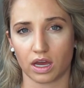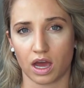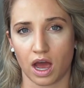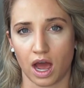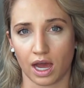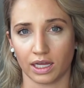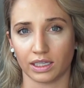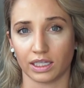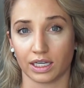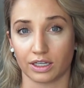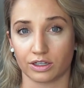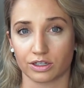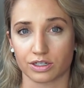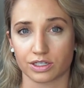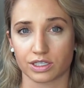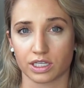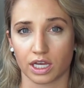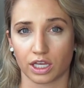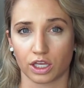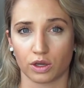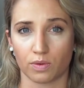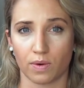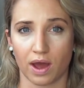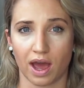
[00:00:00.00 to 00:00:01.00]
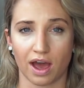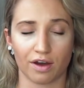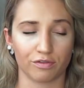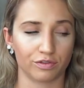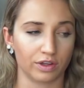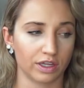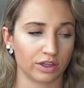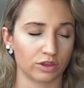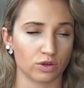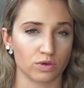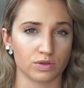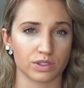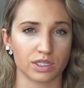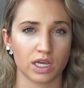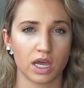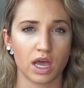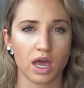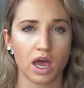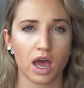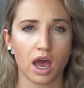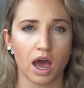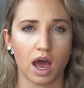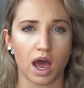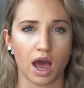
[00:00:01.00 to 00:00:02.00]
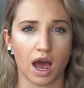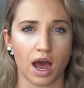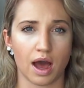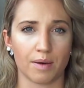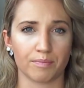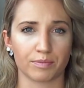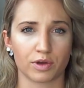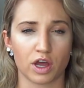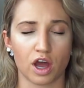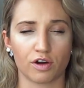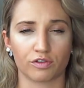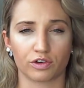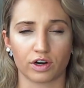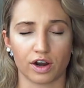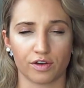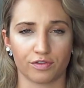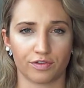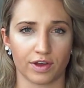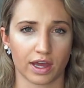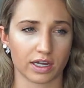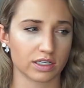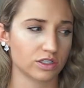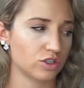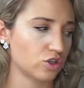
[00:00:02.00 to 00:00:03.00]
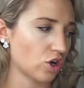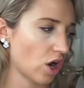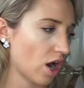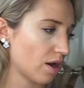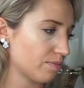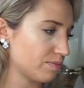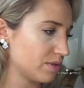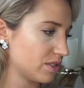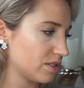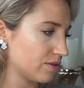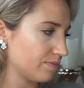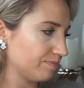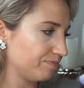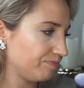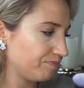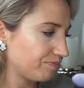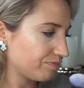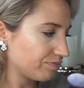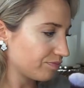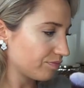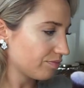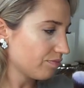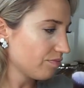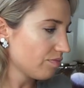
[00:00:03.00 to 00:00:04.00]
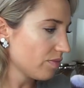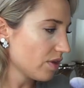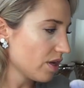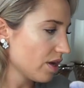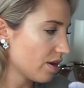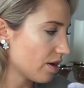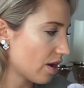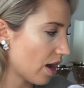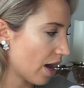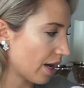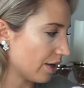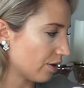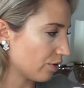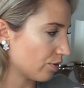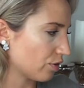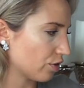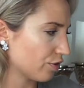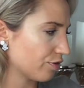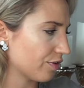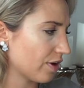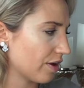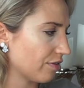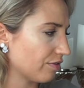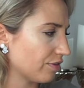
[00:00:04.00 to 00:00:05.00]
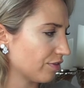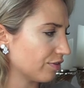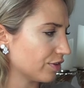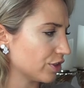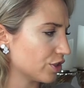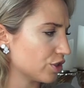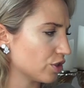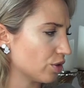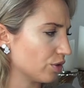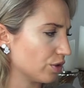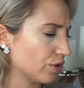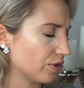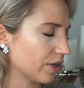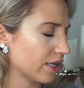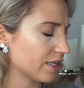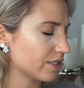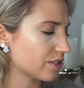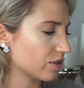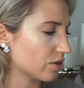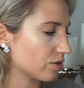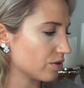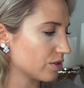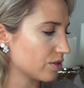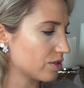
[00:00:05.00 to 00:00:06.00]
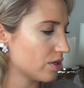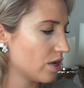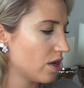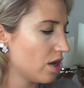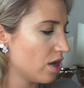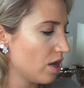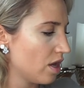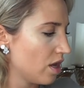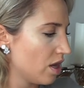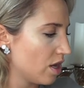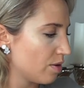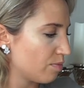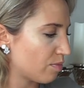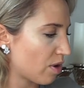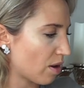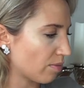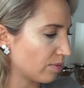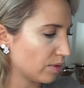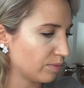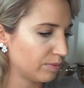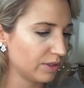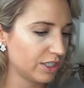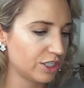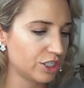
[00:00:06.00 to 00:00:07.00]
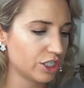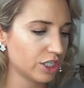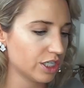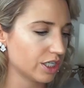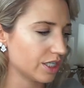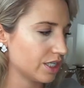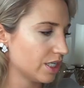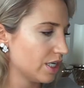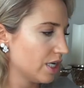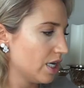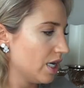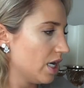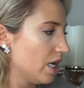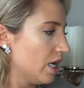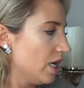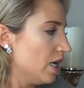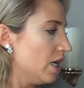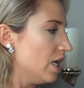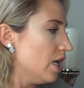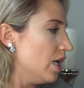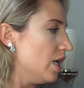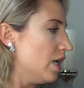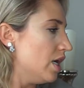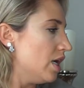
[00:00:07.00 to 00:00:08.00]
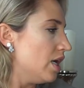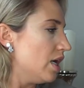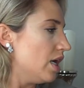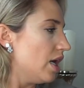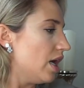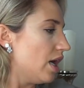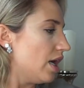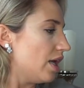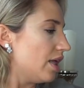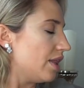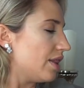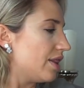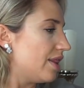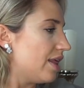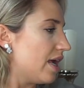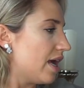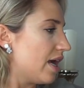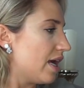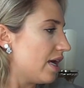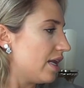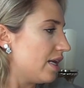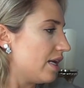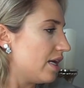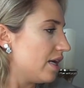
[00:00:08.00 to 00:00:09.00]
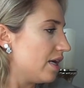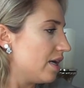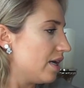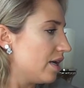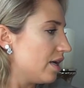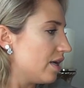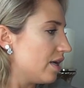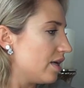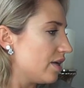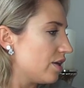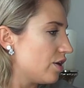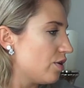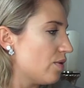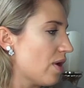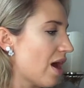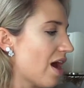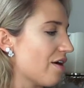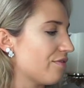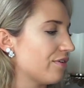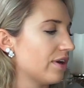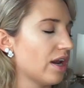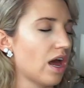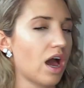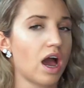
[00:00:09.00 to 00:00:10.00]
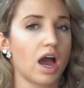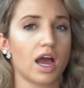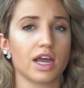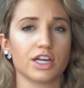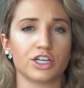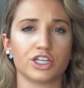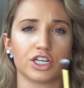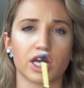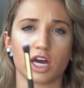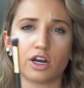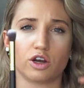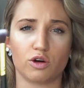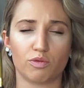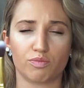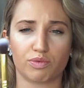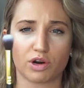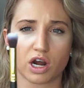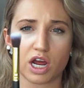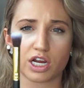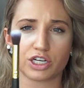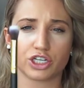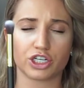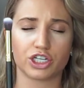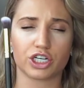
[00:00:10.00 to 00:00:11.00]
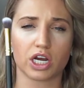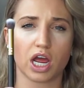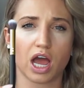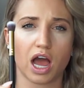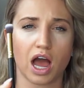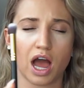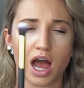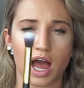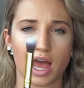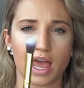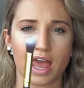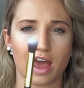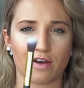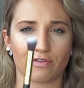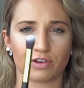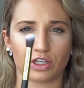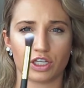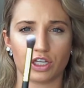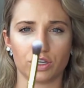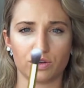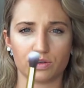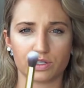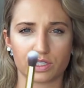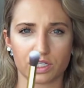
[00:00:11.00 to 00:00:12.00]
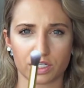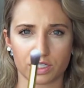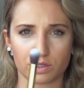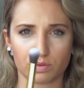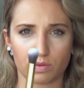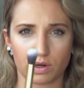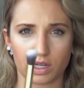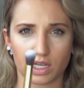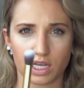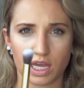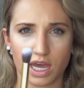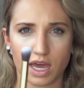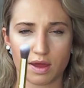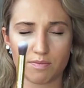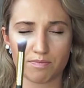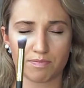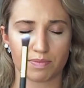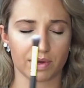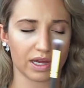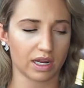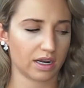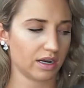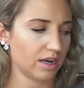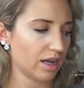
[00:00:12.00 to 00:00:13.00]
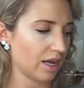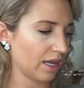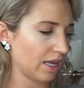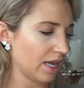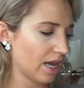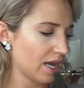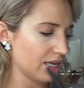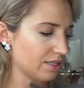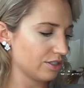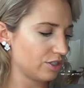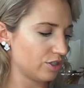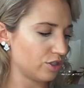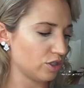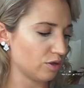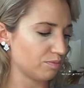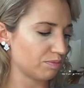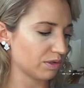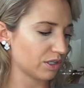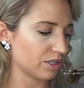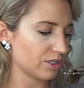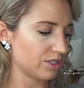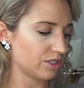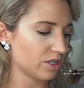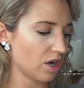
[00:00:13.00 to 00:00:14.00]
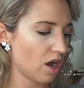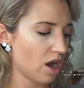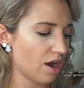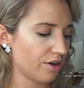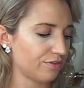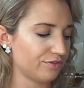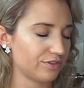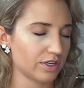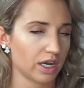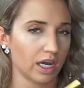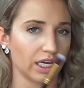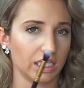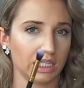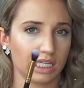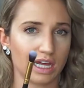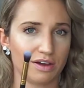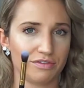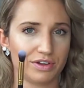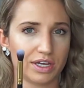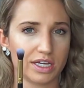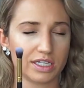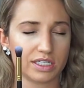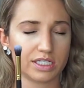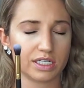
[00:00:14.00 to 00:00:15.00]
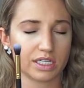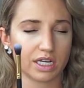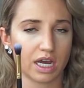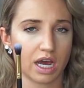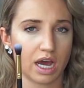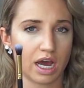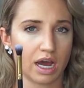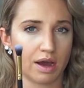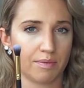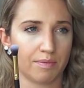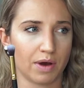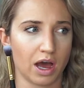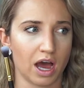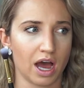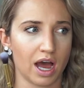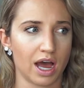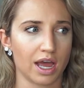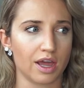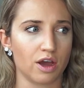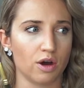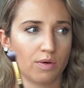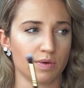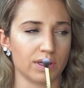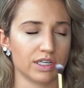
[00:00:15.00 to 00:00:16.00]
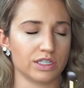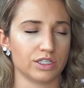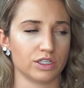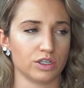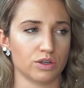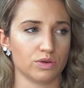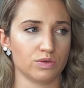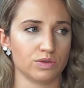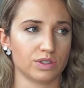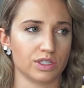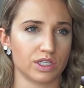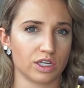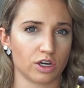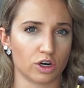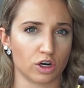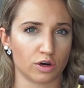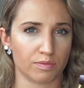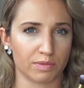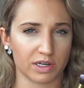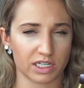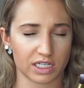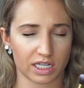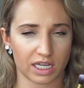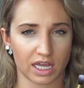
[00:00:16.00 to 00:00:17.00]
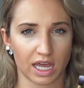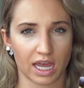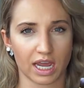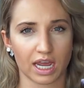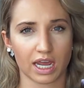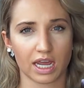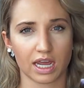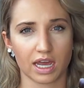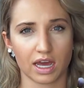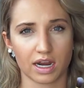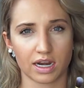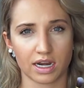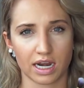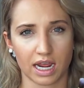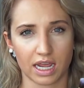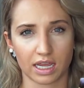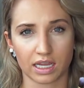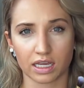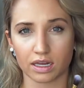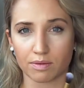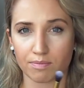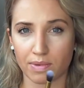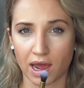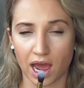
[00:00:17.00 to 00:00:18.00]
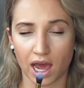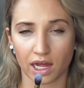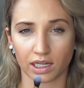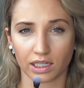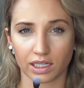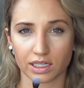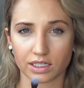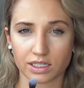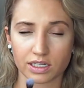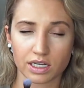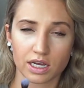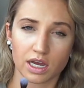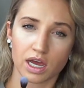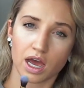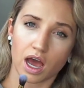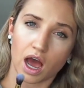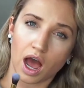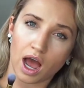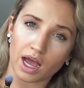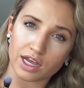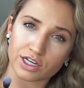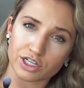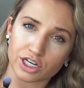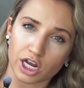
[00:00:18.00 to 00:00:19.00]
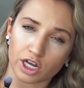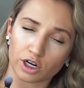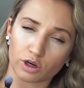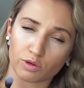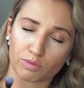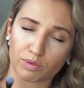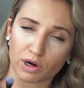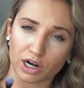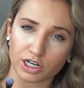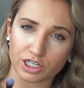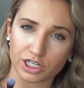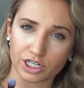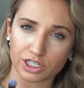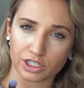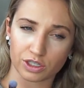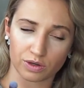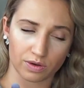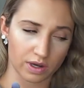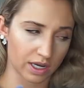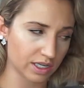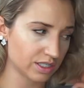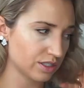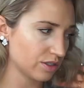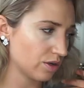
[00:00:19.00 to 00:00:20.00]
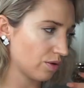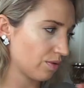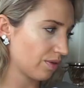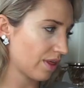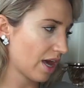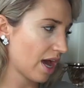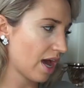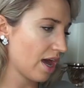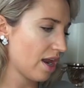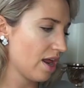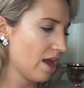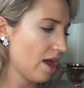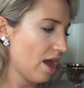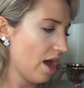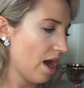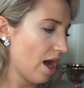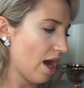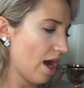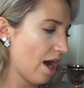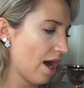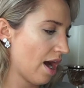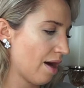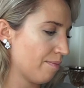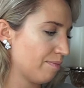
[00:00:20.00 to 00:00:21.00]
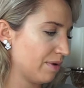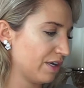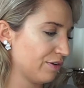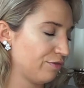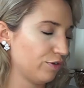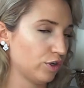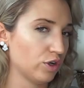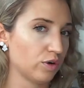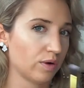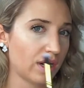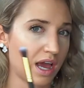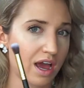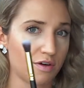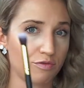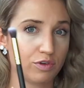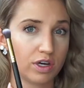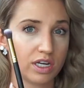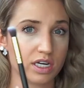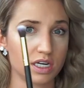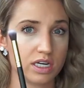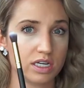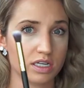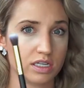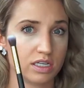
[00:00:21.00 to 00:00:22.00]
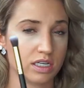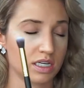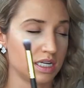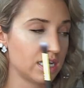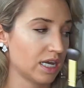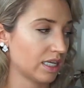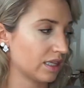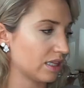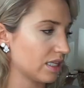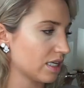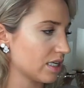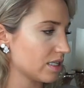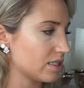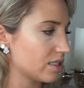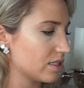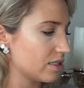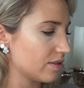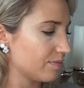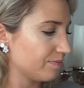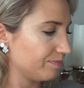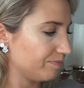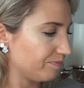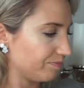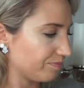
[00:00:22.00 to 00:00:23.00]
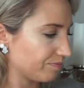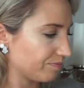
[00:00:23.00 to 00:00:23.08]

highlighters that you have, like those Cover FX drops. I don't know if I've even showed you guys those. Probably should. Then you have an eyeshadow brush. I haven't used this one yet, but again, super soft. I love it. I always use the Urban Decay Naked Palette eyeshadow brushes. You guys know that. But if you don't have one, get this.